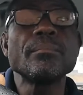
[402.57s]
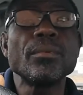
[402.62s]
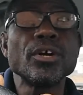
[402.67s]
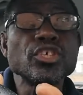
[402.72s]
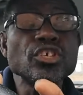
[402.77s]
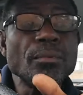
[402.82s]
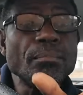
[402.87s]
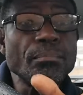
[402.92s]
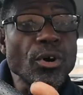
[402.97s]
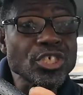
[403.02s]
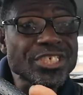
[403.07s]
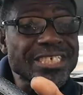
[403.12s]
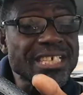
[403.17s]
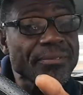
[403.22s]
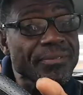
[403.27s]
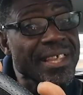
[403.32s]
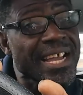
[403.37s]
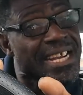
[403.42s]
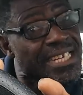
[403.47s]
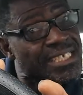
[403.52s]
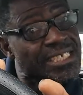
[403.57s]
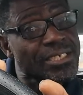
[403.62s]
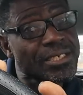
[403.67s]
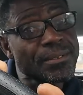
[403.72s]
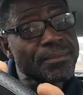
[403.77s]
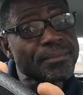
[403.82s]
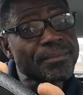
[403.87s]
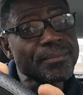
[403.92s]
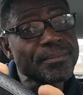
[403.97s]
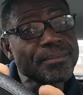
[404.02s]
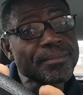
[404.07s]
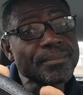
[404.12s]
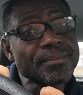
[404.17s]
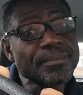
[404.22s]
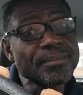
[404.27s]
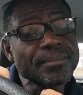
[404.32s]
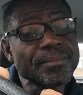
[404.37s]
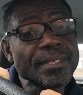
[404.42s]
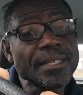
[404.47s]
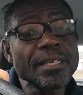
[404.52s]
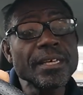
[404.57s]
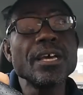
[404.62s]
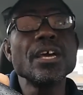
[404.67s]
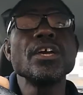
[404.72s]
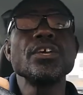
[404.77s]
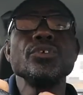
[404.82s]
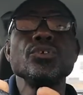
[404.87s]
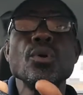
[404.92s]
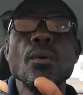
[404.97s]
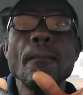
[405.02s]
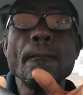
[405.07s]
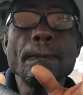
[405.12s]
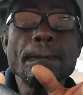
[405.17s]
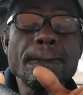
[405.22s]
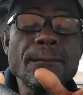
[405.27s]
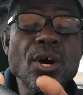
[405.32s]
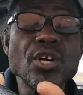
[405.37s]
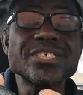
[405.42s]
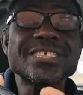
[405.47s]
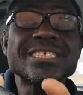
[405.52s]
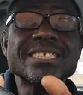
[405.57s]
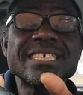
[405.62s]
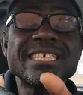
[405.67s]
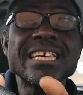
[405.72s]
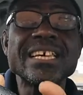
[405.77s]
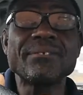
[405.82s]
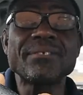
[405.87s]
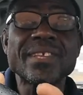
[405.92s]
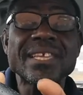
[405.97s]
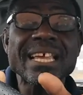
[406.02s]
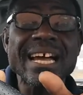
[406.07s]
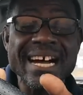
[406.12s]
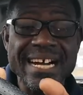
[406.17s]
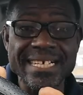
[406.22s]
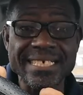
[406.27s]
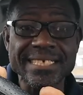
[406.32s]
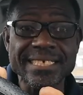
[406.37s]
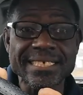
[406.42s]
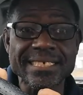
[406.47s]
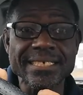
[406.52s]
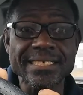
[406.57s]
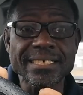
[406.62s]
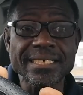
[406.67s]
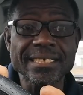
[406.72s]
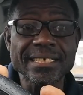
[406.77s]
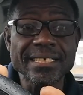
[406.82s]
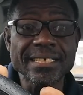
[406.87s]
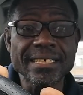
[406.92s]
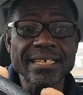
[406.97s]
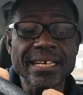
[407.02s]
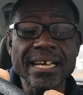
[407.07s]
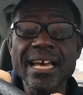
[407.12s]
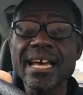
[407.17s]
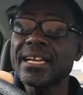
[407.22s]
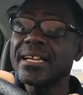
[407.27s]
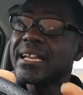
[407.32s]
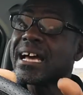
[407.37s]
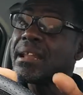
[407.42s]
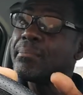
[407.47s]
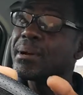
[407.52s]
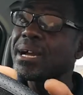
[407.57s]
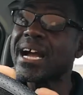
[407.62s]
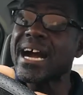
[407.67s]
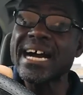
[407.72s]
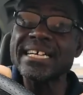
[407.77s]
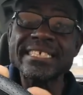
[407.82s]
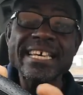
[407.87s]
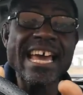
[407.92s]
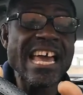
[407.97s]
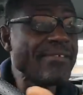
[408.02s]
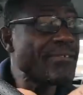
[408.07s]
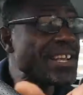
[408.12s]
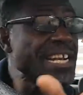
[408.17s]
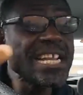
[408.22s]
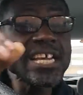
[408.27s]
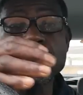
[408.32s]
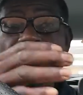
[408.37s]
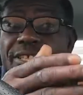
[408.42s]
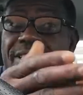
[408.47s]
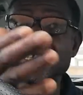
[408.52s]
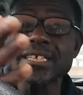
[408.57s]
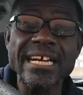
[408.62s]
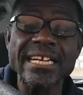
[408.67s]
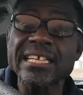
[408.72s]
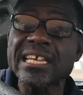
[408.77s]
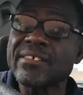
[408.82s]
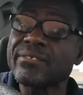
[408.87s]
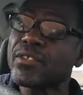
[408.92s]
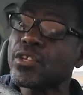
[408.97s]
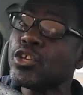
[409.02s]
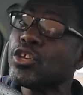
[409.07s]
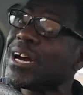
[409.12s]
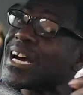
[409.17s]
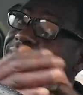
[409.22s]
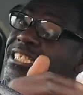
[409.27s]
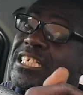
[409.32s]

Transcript: But you must give thanks, you know. You must give thanks. Not because every little thing that give to you,